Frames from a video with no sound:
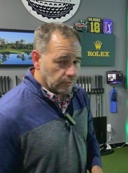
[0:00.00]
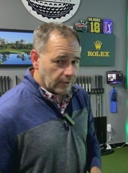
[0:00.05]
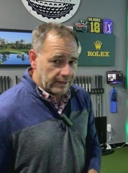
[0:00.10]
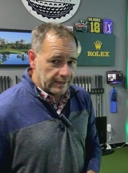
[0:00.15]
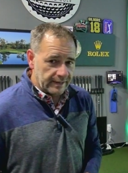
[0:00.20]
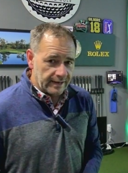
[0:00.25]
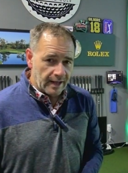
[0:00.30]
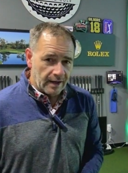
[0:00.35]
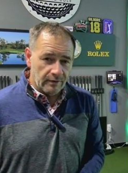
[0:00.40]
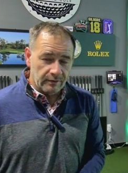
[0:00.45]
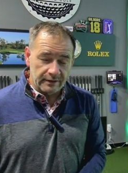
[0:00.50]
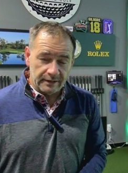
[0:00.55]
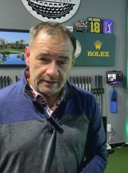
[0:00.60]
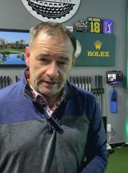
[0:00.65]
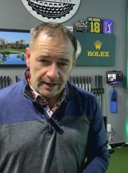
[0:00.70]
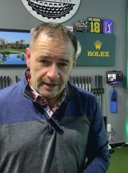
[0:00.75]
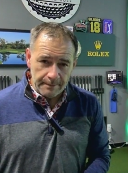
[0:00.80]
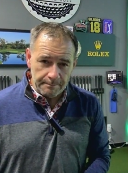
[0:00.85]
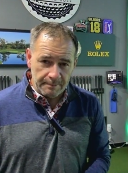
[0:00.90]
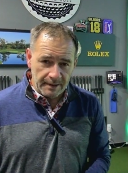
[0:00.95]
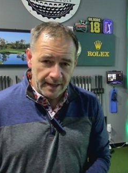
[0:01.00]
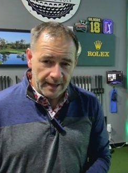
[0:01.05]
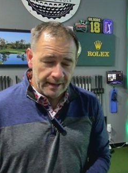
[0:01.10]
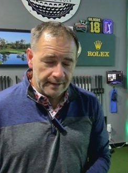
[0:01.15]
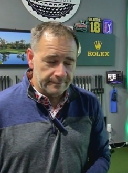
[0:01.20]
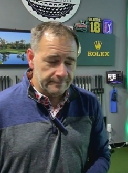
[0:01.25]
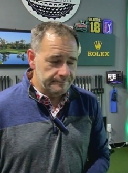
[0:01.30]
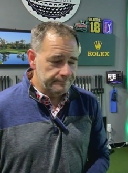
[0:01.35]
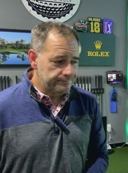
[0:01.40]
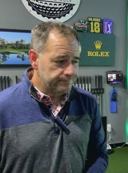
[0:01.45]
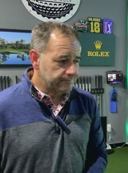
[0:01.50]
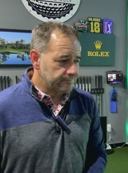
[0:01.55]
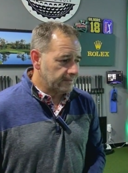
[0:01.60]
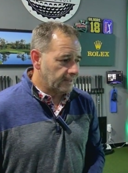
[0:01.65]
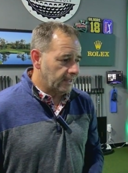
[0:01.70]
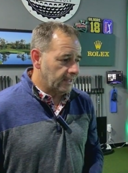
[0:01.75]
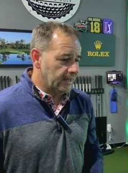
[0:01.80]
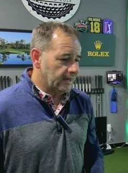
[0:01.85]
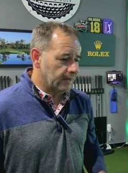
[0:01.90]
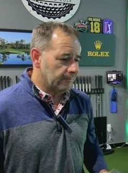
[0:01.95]
right now on an iPad,
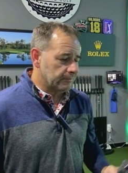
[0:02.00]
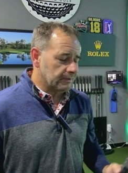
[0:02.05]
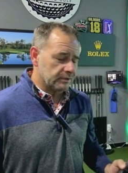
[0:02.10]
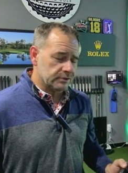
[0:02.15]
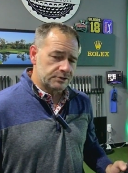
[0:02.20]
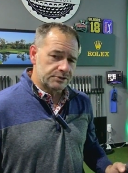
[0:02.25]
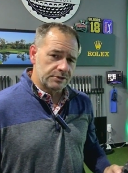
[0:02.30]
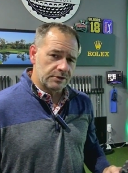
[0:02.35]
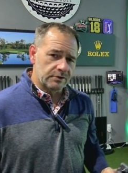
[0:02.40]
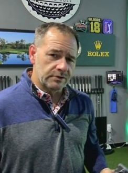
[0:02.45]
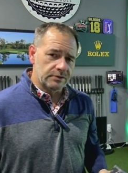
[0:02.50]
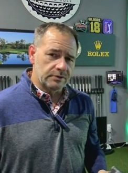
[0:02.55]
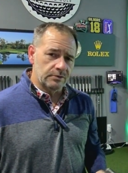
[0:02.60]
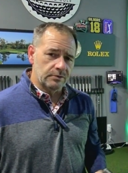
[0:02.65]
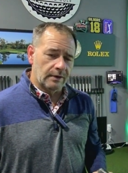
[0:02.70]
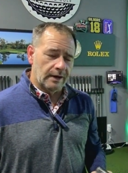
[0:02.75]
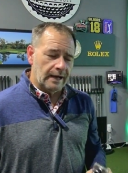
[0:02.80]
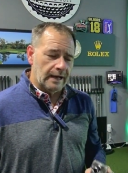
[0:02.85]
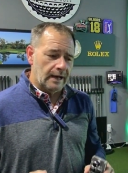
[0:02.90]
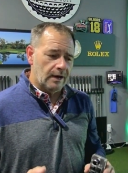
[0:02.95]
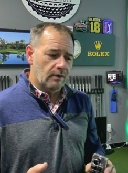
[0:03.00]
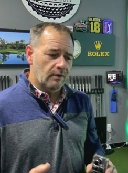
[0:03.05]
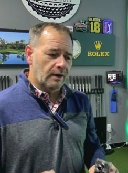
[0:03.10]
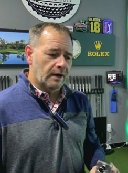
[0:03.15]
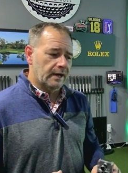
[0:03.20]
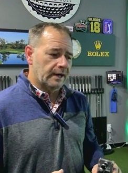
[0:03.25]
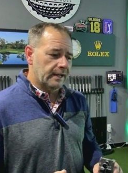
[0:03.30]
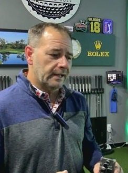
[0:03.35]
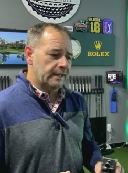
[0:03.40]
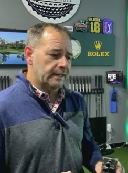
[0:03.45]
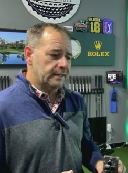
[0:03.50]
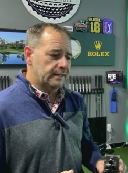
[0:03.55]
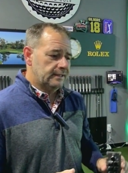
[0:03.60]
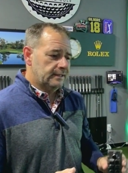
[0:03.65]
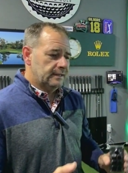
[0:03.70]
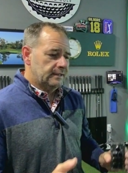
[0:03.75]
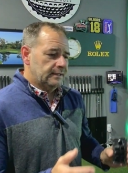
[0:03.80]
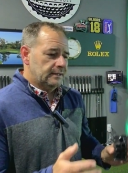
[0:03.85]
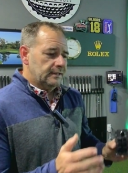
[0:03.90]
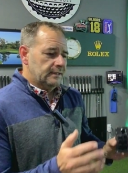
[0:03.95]
and I'm going to show you how I
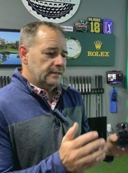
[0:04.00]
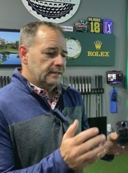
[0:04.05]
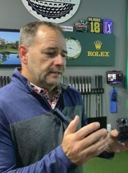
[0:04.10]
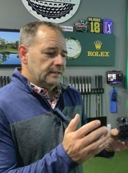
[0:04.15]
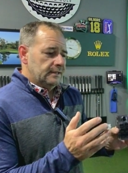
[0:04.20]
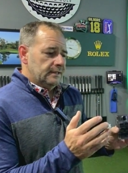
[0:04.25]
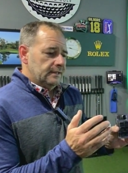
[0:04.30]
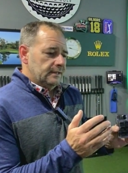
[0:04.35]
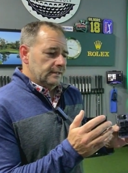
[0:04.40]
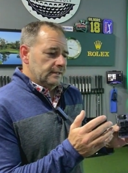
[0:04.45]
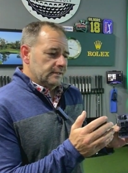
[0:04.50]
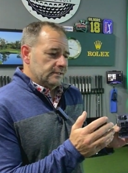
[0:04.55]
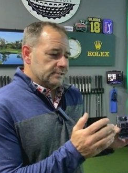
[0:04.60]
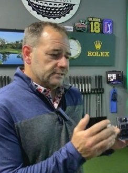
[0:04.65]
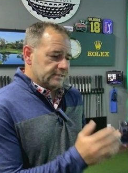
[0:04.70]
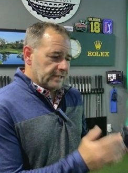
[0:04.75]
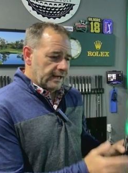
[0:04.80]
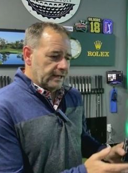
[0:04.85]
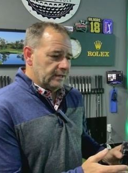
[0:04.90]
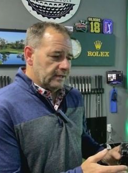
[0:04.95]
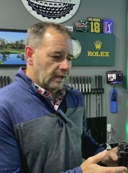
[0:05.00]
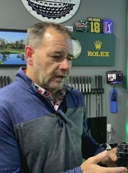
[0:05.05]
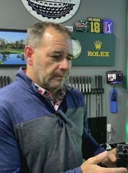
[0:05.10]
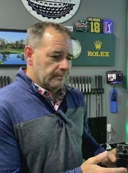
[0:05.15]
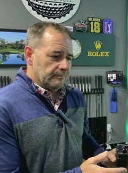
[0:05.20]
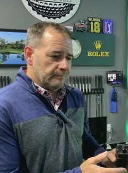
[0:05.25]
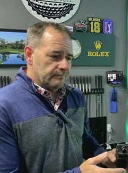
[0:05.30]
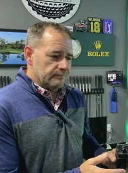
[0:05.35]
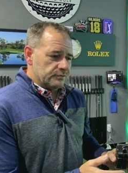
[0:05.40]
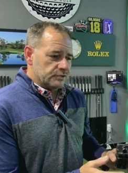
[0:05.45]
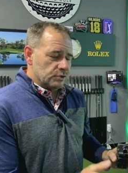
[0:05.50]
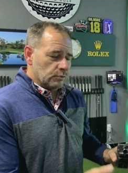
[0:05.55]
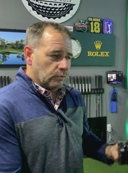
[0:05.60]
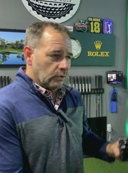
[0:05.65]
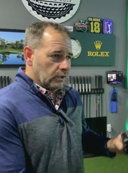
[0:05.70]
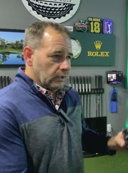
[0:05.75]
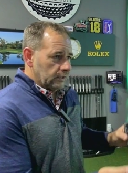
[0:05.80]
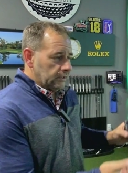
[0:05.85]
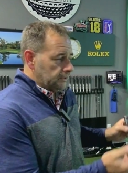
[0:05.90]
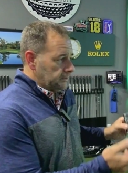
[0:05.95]
set it up to
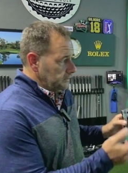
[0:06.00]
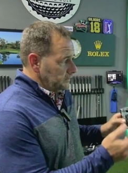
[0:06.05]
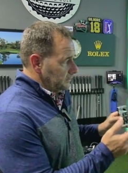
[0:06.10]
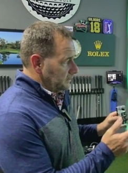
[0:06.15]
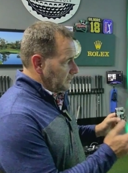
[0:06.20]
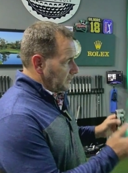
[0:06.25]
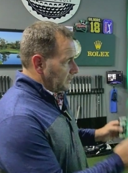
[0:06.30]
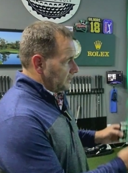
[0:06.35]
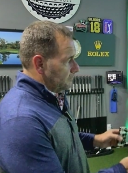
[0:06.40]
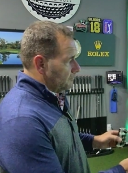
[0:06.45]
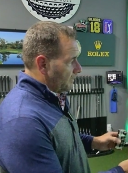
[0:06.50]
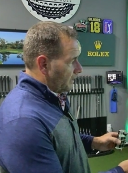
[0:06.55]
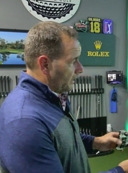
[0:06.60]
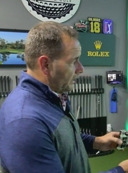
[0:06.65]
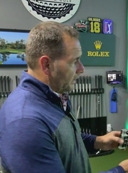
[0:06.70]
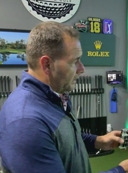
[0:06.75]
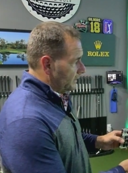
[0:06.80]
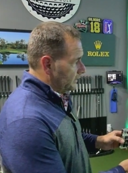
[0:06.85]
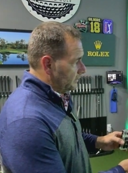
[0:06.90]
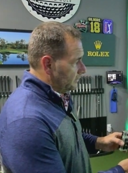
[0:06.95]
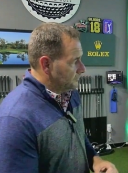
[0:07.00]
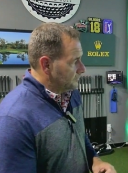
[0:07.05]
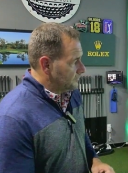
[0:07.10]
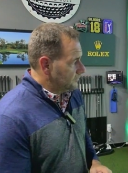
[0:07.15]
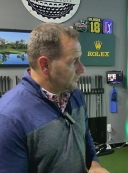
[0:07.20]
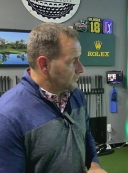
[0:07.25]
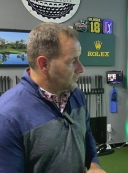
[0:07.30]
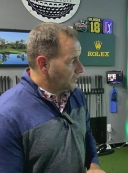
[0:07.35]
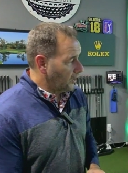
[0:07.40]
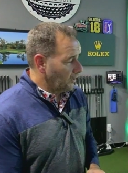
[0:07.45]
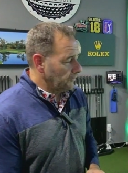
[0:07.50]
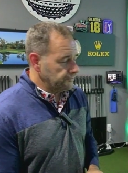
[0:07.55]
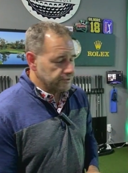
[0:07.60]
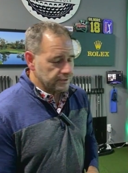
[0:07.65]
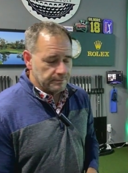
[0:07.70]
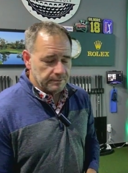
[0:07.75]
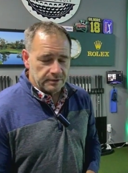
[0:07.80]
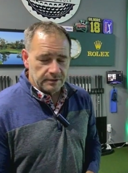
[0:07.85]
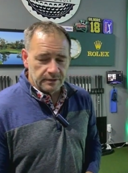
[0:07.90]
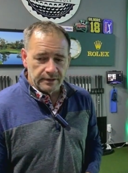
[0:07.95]
work in my golf
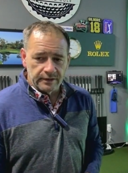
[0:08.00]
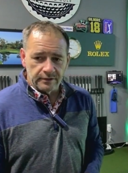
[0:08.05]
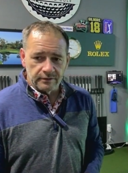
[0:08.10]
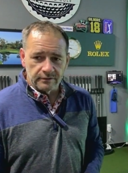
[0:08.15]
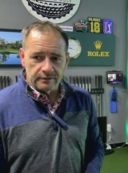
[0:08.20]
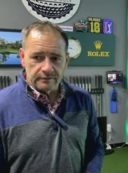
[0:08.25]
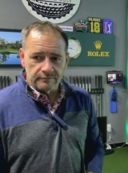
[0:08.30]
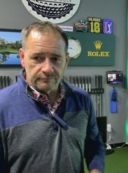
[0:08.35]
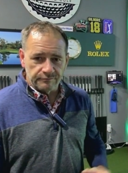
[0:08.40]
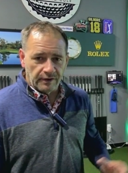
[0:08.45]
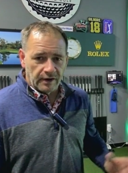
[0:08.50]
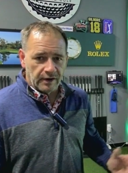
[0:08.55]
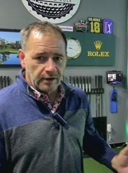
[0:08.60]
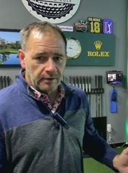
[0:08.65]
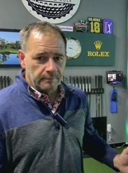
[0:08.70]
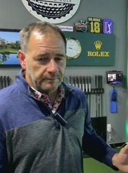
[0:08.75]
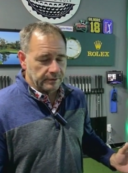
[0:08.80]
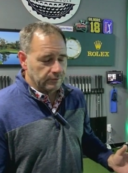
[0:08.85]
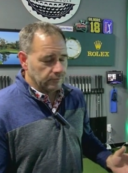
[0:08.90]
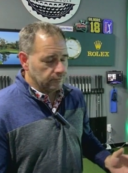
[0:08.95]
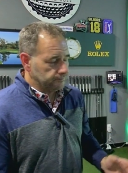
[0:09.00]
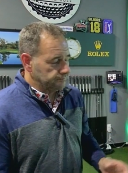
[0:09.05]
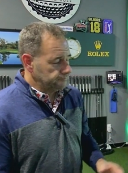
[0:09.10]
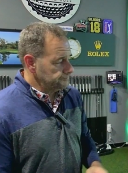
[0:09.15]
simulator environment.